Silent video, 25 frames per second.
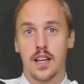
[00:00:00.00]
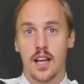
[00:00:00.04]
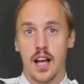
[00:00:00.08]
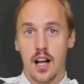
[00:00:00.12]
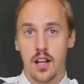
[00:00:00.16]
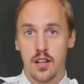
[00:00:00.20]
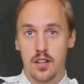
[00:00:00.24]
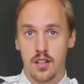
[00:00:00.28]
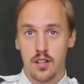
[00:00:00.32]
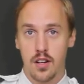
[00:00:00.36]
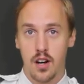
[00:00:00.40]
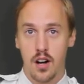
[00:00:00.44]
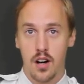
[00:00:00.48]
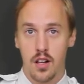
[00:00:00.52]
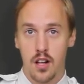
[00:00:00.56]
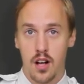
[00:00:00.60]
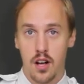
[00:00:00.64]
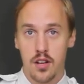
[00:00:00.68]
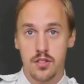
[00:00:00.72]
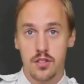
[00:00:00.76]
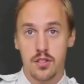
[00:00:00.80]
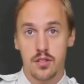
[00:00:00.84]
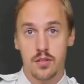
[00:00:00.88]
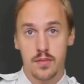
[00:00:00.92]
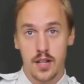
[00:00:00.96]
Alcohol
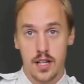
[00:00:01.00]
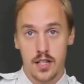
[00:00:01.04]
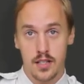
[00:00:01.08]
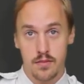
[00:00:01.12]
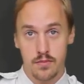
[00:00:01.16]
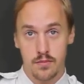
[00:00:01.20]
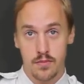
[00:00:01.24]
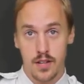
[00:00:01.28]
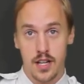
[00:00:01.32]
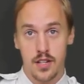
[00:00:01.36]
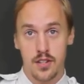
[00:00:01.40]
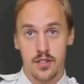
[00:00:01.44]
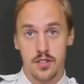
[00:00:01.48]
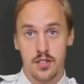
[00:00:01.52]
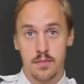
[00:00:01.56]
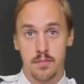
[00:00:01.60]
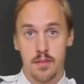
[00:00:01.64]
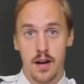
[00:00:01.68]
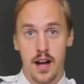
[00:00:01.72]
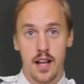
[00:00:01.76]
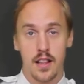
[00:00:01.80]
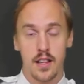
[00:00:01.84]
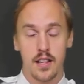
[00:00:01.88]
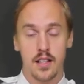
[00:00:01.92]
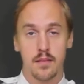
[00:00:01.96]
also renders a
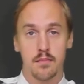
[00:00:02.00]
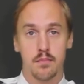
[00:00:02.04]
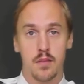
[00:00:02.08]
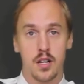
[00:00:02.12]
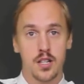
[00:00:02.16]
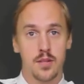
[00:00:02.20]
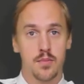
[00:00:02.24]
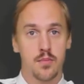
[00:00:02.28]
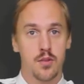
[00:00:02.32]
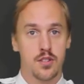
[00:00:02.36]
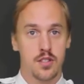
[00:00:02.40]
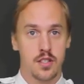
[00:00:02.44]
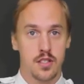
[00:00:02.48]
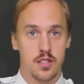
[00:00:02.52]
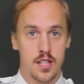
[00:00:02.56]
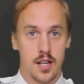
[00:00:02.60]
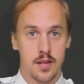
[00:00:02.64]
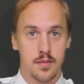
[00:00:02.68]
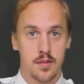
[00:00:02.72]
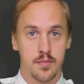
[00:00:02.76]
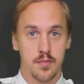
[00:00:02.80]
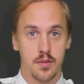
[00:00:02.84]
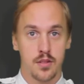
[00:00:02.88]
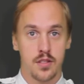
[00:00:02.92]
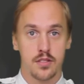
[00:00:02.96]
pilot much more
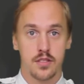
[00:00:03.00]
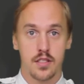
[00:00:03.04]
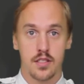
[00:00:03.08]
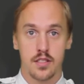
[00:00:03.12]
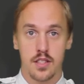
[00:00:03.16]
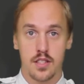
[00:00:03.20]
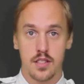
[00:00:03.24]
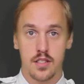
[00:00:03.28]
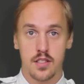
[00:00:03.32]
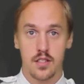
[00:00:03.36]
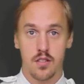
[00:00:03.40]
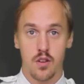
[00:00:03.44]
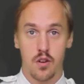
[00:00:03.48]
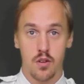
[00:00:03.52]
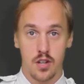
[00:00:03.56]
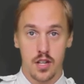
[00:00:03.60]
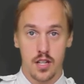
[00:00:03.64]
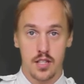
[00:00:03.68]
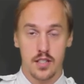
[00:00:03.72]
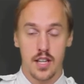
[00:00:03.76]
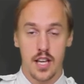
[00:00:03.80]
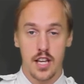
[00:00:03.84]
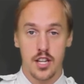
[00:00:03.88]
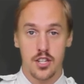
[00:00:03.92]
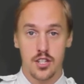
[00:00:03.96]
susceptible to
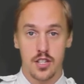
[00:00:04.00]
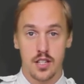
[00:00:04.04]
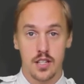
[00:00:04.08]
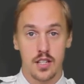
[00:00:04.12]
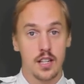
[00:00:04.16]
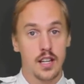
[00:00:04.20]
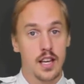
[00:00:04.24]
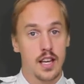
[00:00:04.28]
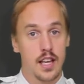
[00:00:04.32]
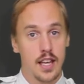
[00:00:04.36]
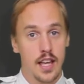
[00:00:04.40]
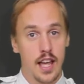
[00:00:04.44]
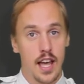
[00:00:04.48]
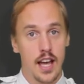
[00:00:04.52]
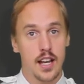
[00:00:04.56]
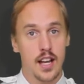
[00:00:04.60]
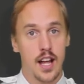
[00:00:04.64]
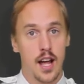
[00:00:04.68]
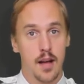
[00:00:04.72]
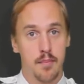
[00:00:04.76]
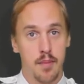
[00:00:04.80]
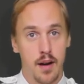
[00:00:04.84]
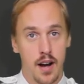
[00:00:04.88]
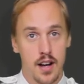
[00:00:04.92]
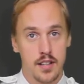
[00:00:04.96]
disorientation and
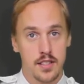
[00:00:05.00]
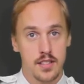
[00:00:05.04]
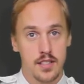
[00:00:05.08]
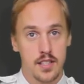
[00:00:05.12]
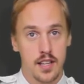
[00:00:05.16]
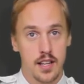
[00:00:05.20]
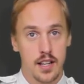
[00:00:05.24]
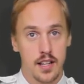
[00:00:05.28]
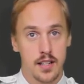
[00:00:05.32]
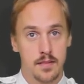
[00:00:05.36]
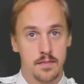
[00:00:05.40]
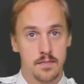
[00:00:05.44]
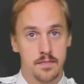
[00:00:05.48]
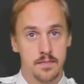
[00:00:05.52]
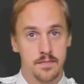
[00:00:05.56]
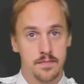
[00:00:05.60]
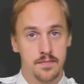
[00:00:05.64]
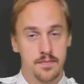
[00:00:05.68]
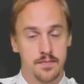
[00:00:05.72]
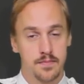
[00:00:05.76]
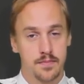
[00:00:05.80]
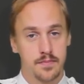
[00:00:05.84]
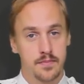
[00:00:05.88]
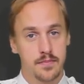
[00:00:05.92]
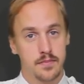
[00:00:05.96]
hypoxia.
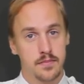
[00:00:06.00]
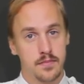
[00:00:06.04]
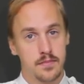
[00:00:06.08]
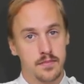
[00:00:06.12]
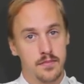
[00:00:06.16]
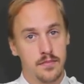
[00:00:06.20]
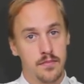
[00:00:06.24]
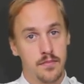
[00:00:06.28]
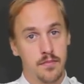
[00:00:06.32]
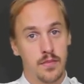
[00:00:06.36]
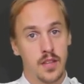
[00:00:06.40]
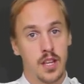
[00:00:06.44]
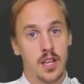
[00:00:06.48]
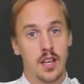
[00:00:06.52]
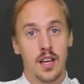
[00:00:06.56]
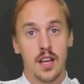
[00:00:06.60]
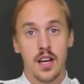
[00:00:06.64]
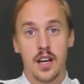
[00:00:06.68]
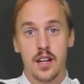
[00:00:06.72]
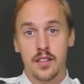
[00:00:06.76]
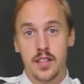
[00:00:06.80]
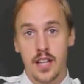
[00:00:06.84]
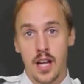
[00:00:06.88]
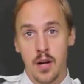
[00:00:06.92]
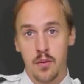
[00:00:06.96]

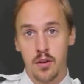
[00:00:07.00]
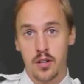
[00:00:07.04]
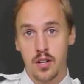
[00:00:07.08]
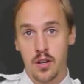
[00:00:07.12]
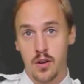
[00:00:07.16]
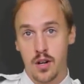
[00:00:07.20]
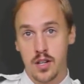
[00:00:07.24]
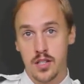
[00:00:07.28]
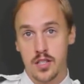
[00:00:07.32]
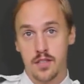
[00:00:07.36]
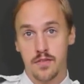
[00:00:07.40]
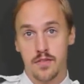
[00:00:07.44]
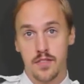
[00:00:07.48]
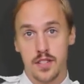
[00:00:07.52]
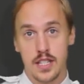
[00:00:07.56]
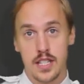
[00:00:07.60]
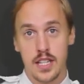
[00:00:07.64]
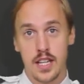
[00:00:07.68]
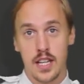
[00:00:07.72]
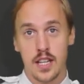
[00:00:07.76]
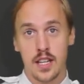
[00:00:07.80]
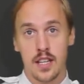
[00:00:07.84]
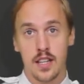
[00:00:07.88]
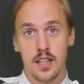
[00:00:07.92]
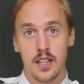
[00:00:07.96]
Now we'll go on to
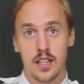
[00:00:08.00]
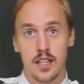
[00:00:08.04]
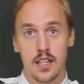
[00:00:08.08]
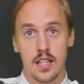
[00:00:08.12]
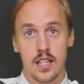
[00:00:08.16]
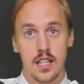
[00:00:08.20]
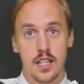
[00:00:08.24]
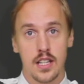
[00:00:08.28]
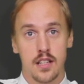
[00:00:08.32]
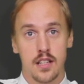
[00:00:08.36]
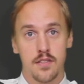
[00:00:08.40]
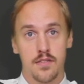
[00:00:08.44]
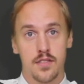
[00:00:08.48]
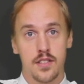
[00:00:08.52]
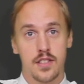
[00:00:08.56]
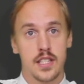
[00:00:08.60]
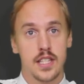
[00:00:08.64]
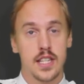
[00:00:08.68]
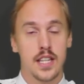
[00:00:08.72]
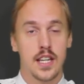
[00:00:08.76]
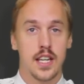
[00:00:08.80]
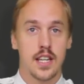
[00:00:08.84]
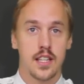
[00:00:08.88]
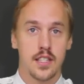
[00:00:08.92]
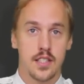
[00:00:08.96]
fatigue,
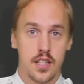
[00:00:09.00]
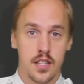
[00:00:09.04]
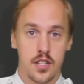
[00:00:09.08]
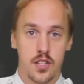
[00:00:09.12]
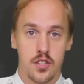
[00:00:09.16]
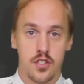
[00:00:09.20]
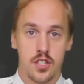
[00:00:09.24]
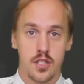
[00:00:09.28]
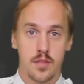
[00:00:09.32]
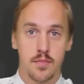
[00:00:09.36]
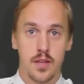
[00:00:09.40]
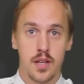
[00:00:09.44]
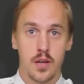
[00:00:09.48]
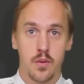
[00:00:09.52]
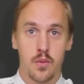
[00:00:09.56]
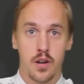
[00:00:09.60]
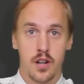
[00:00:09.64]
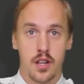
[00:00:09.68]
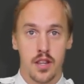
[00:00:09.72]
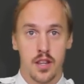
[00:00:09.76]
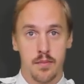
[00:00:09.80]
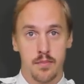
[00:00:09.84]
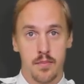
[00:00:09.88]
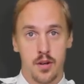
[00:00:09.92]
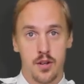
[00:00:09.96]
Fatigue continues to be one
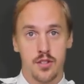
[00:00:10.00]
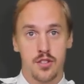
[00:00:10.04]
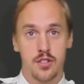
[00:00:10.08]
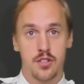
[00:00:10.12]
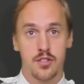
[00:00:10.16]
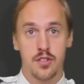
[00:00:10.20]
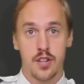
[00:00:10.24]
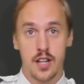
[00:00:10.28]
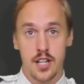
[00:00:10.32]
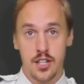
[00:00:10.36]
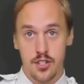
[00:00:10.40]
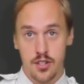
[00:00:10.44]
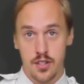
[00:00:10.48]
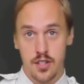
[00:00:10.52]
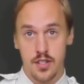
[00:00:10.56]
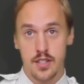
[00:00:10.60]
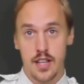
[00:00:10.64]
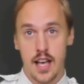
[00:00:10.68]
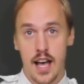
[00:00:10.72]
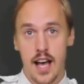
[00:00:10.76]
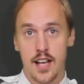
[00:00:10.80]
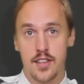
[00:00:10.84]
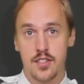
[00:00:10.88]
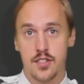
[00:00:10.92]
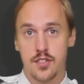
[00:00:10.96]
of the most treacherous
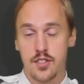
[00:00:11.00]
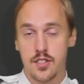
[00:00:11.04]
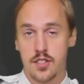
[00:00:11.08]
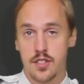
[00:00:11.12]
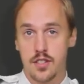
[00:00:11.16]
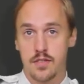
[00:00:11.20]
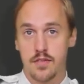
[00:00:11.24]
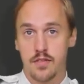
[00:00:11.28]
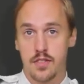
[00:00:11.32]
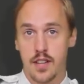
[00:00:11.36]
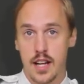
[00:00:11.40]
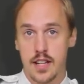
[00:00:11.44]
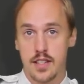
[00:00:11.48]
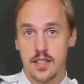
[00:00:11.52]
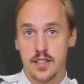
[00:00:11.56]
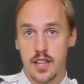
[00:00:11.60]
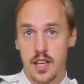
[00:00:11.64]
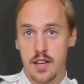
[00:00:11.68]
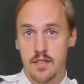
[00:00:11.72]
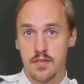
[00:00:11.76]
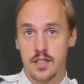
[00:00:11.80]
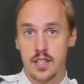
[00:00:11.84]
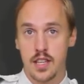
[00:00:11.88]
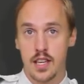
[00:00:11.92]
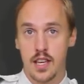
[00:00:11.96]
hazards to flight
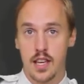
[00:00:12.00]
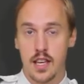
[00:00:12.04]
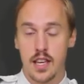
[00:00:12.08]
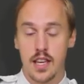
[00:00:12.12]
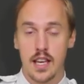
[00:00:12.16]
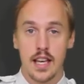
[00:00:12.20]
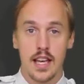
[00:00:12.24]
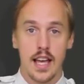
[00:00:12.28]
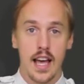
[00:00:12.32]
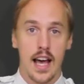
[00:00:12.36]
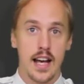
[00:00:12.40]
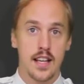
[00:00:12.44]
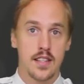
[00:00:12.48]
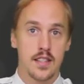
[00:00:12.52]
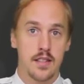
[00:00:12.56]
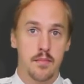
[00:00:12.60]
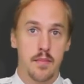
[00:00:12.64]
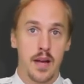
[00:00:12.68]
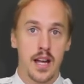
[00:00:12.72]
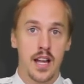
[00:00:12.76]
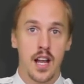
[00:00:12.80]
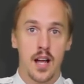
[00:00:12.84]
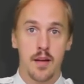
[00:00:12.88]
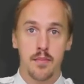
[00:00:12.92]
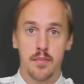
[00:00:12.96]
safety, as it
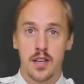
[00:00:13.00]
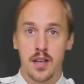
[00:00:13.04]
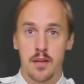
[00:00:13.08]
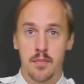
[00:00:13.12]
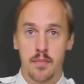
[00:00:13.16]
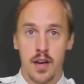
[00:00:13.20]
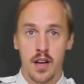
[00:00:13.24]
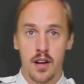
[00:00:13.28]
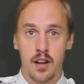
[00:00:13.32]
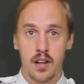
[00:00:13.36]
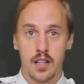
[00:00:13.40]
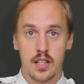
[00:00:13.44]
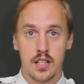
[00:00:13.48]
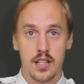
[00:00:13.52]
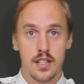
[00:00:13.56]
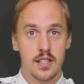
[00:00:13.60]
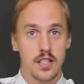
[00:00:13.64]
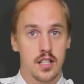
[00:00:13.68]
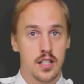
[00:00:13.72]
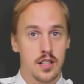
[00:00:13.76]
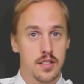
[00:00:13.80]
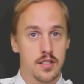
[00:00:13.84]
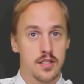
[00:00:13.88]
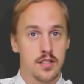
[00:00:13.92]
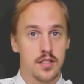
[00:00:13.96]
may not be apparent
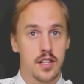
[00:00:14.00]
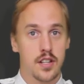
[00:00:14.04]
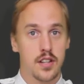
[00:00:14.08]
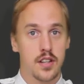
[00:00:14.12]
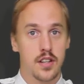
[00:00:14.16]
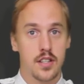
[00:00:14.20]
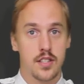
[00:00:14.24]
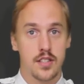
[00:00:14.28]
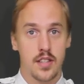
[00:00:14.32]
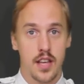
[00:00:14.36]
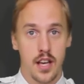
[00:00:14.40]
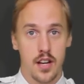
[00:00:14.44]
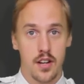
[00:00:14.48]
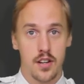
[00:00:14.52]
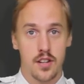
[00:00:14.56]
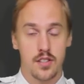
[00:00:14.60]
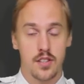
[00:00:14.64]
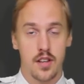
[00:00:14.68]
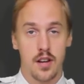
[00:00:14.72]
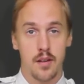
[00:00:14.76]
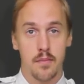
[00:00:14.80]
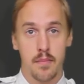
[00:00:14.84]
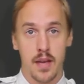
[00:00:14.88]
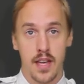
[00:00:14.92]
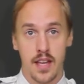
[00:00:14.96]
until serious errors
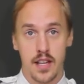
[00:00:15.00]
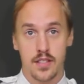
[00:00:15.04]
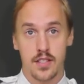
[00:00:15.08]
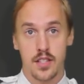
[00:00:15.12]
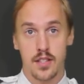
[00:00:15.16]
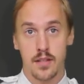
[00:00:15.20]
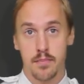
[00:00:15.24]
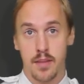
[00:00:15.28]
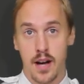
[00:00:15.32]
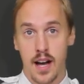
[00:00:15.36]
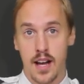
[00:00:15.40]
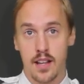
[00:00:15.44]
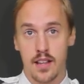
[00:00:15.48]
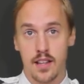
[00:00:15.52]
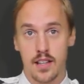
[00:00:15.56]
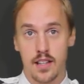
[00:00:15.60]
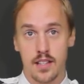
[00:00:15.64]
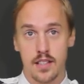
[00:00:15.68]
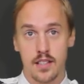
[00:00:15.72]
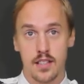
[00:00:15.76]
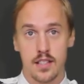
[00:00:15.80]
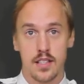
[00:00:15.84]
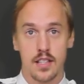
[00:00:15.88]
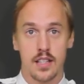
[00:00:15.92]
are made to the pilot.